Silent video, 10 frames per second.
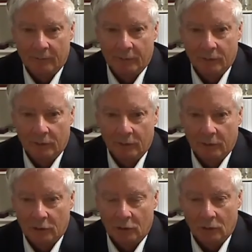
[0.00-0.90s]
further the
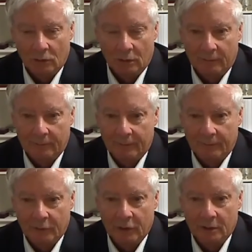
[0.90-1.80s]
goal of
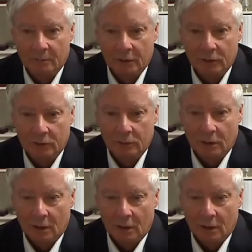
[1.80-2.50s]
freedom and